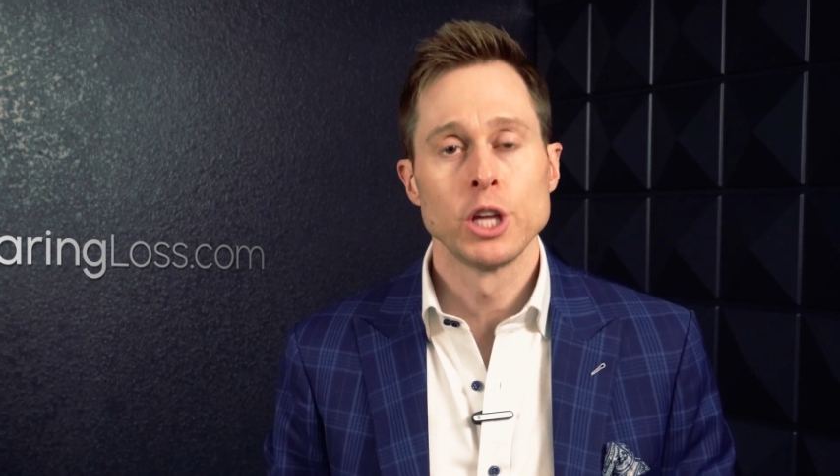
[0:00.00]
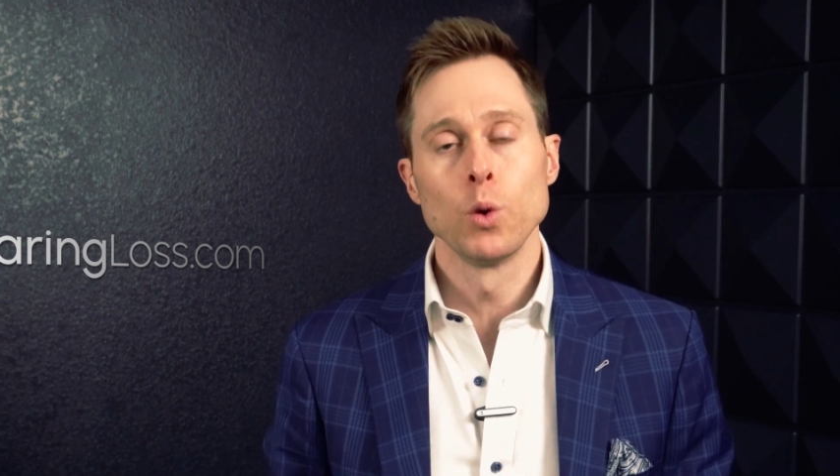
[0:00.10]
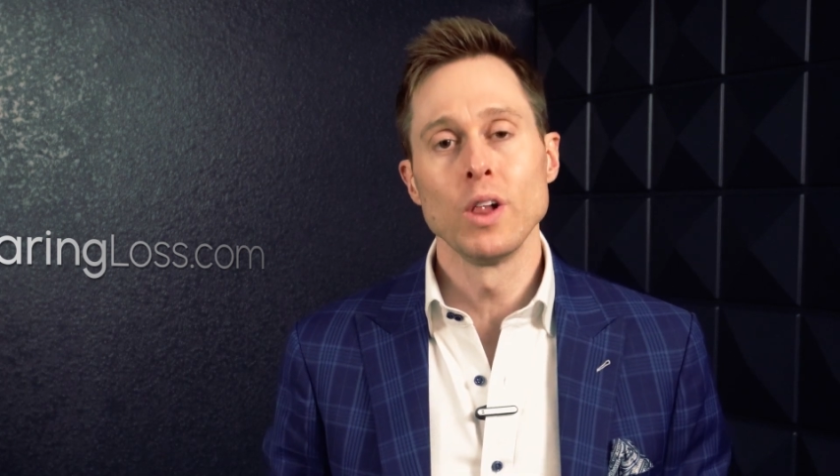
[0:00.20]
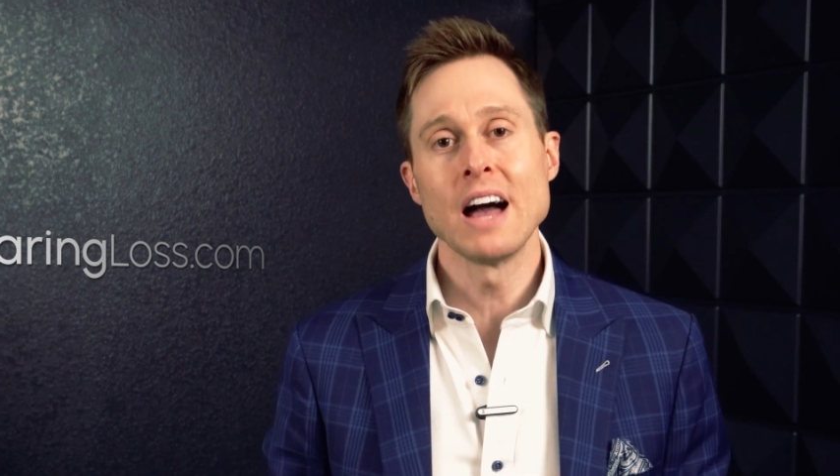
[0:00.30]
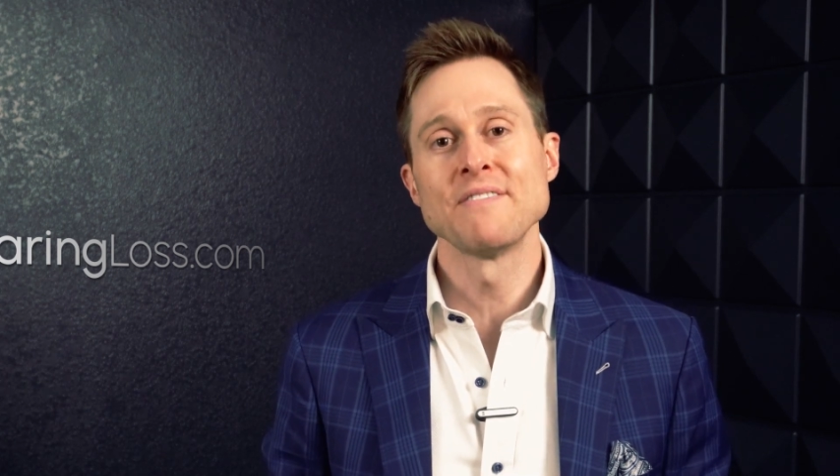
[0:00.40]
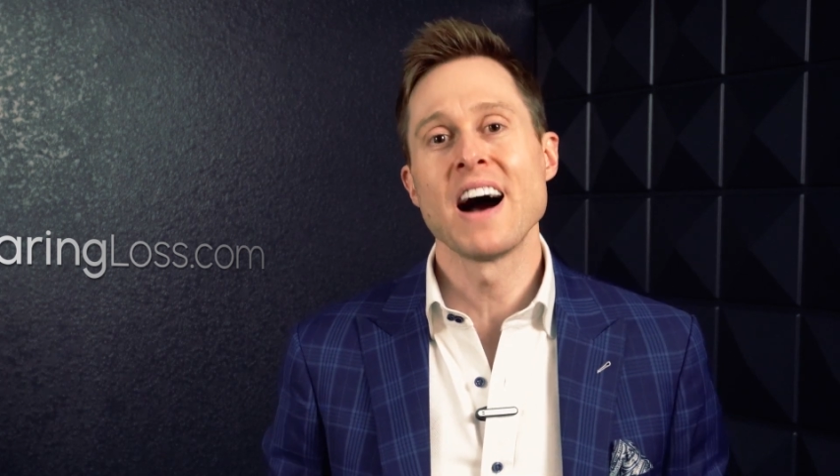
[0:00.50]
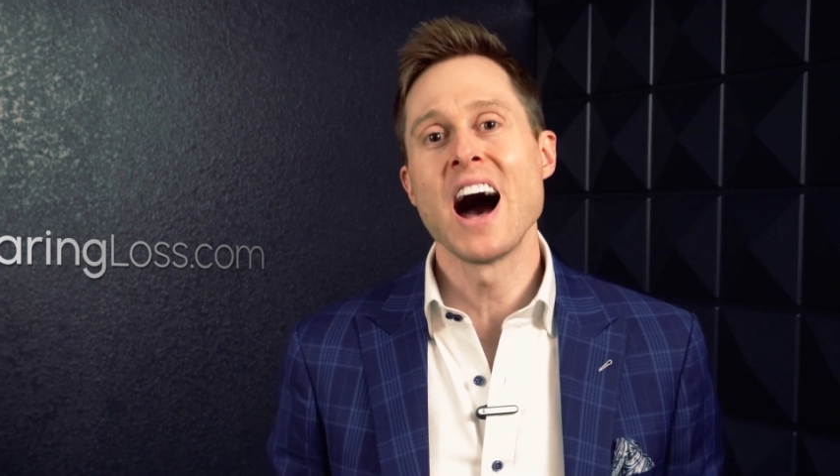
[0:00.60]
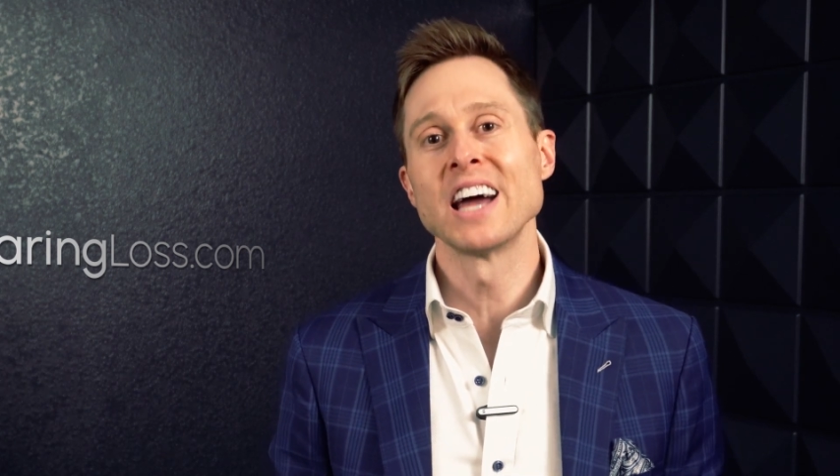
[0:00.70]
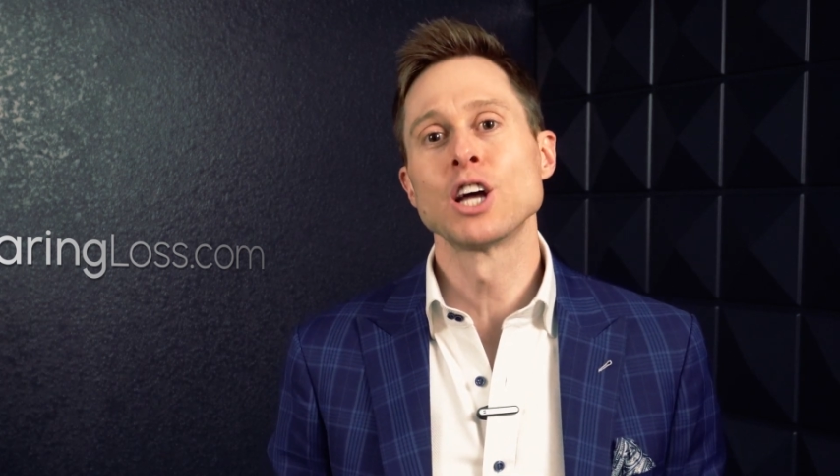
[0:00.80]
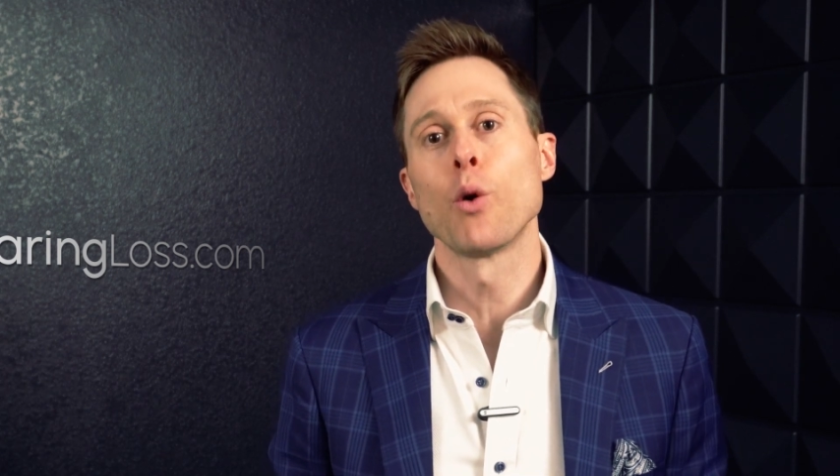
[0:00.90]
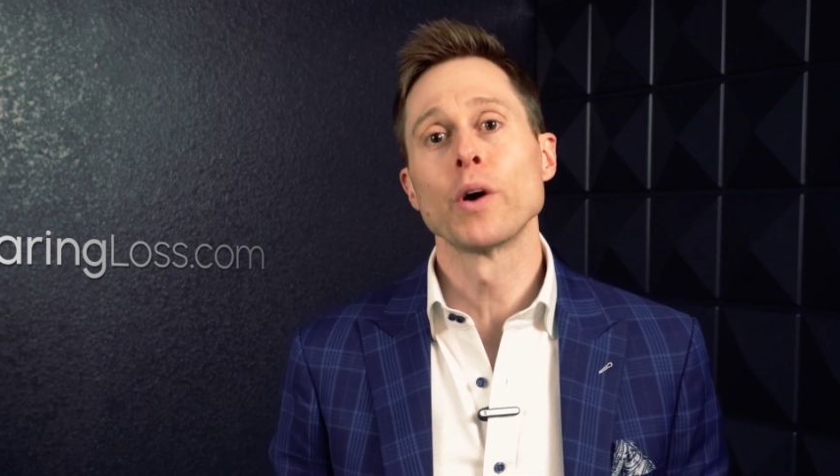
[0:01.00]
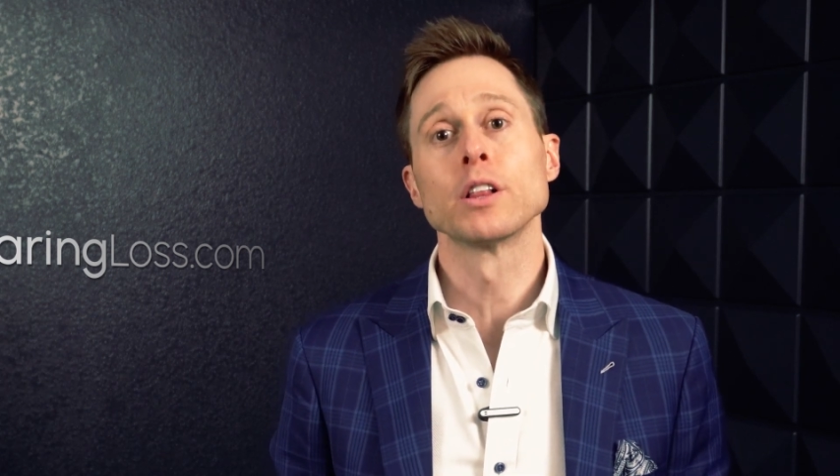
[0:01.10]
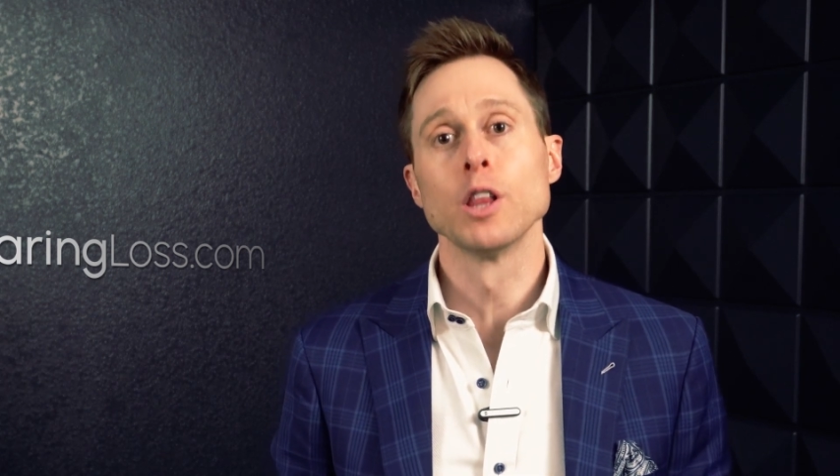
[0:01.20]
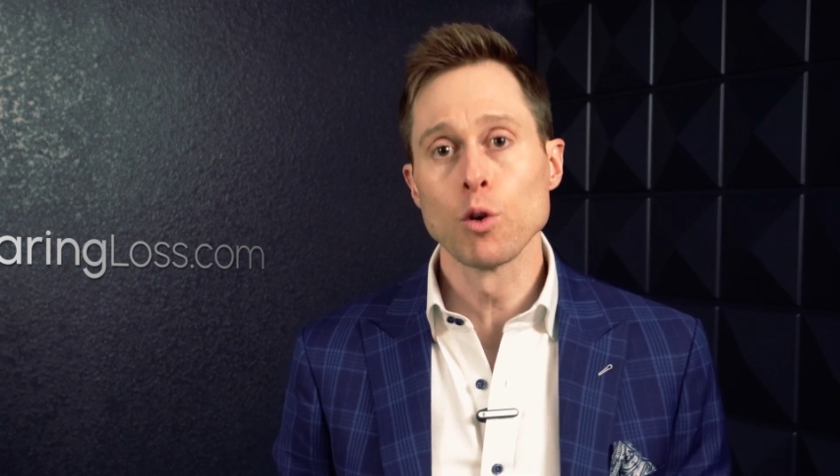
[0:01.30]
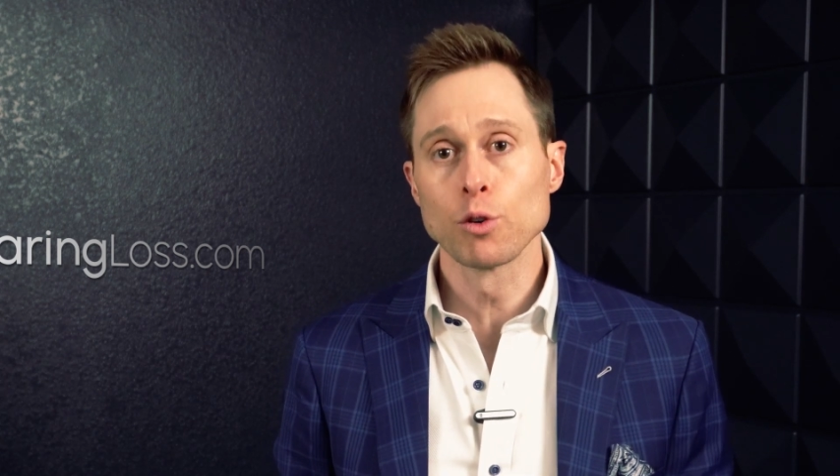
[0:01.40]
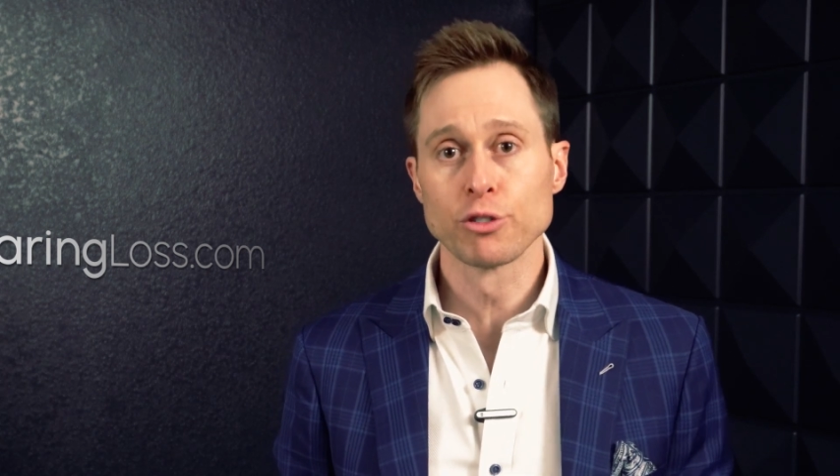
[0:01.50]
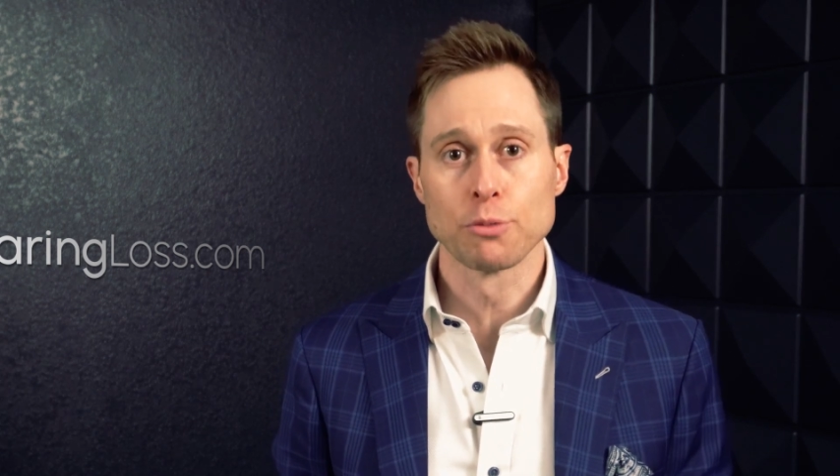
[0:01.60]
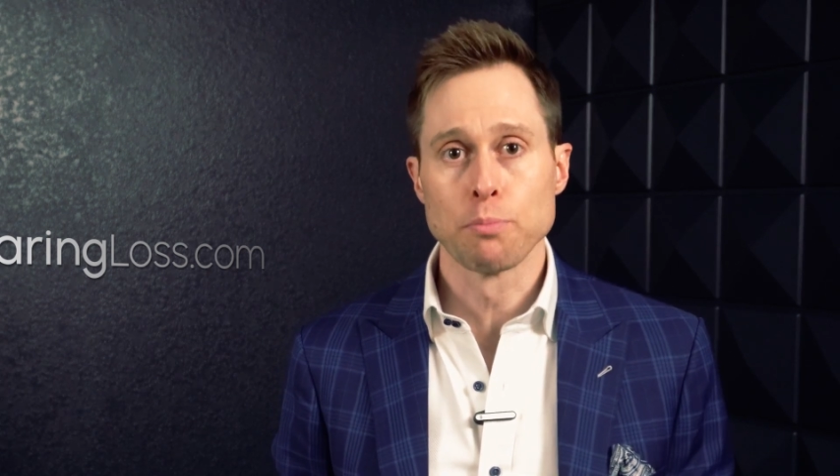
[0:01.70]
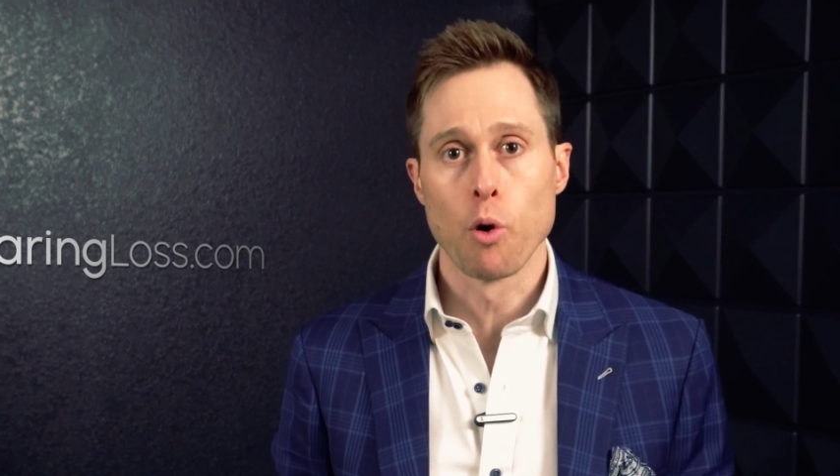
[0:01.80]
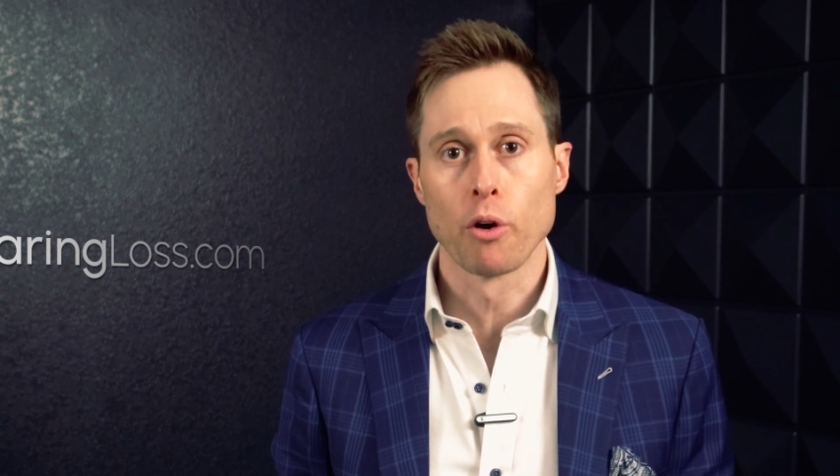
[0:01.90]
you will have ongoing local
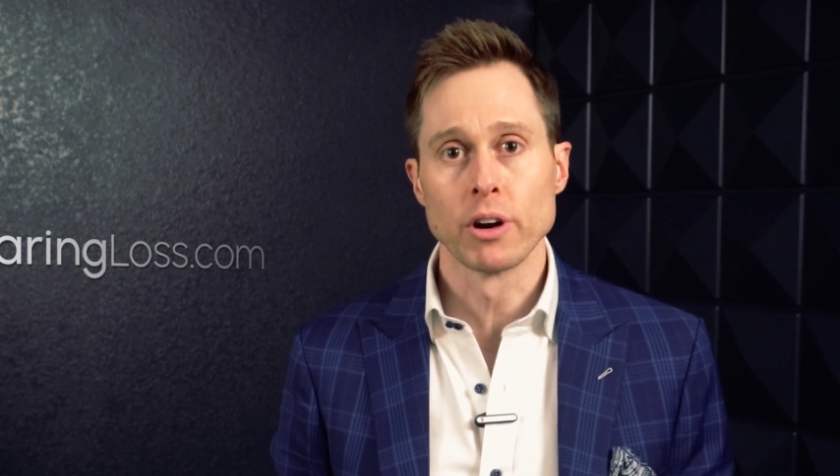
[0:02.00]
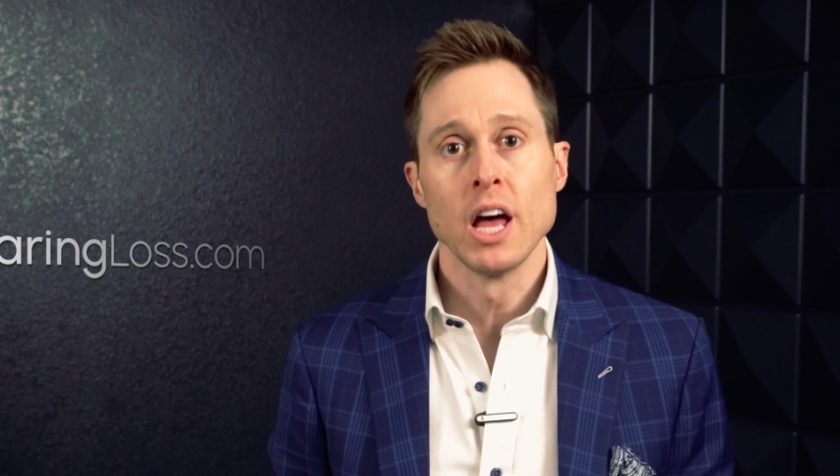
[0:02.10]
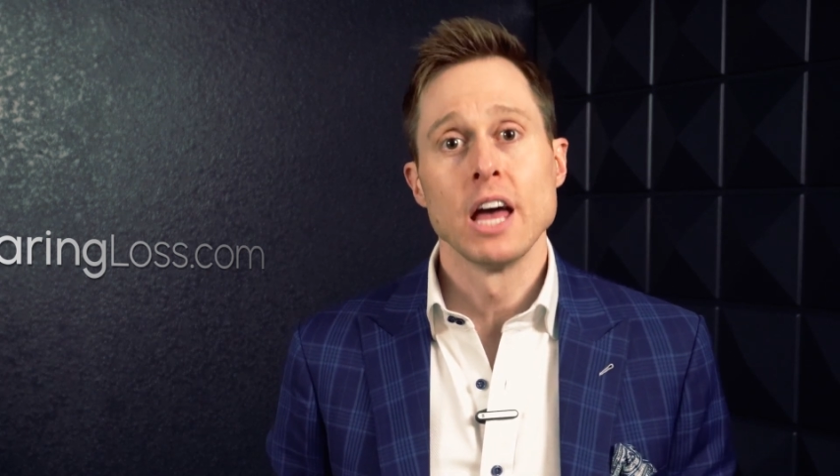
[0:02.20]
support